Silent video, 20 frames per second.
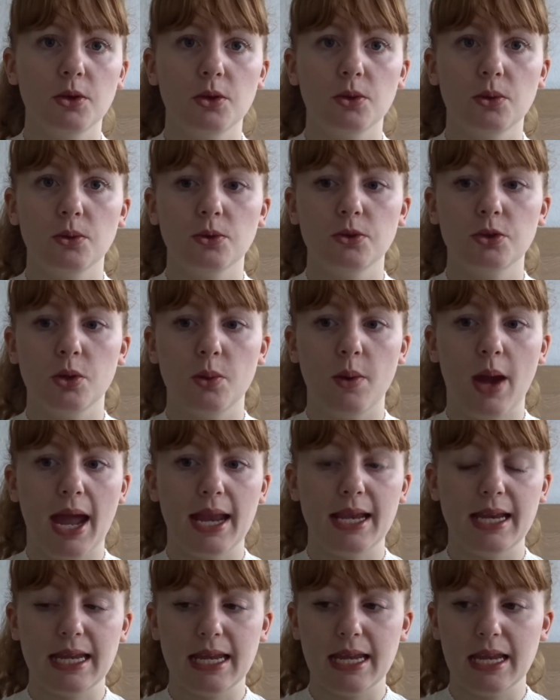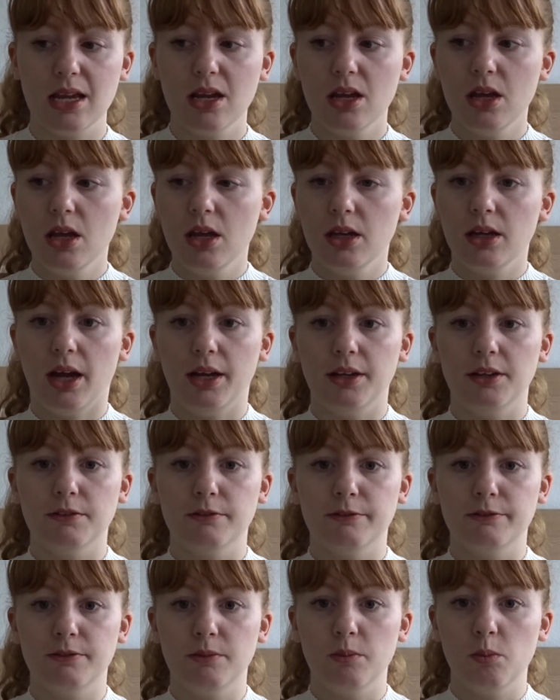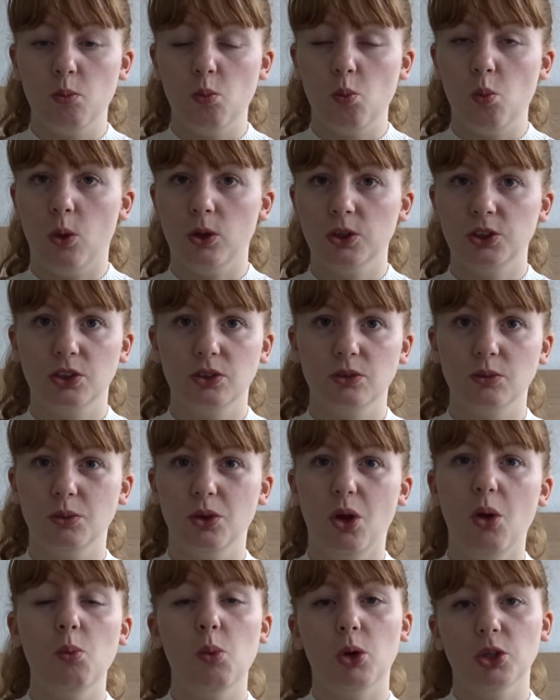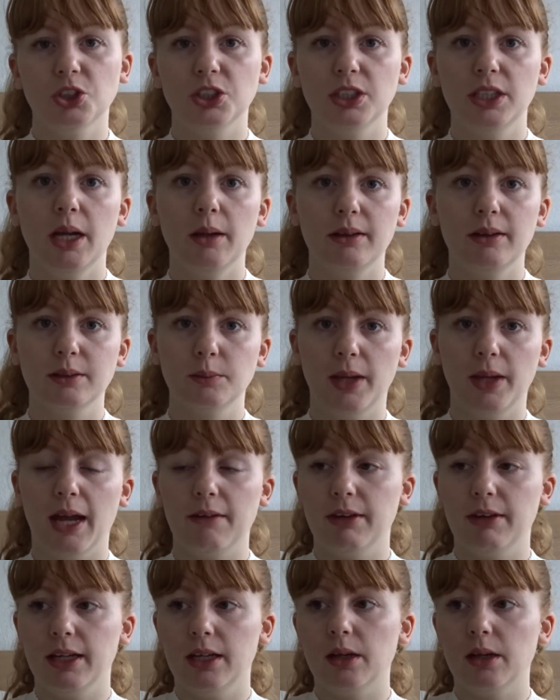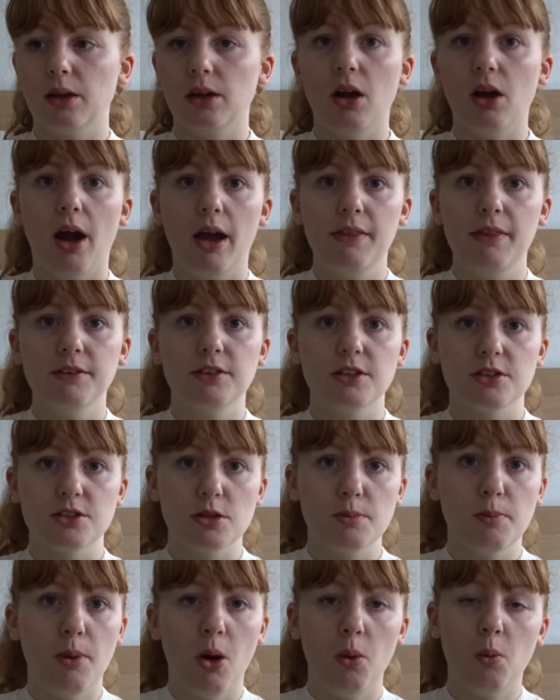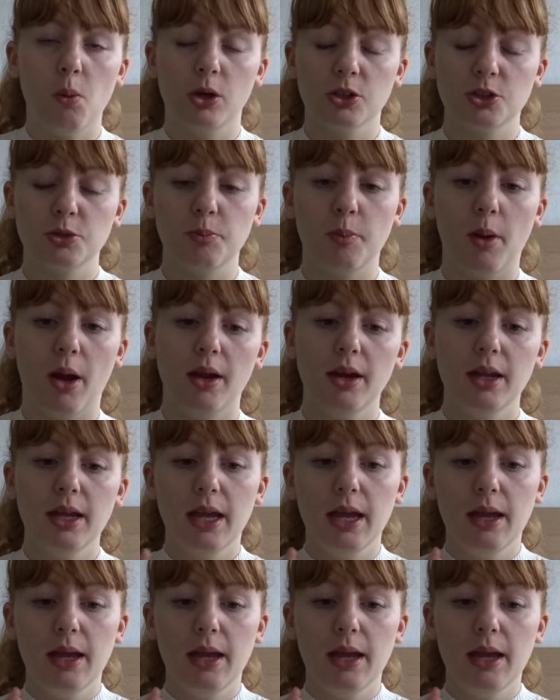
you do any kind of wash, well not washing it because we have like a guy that does the pot wash, but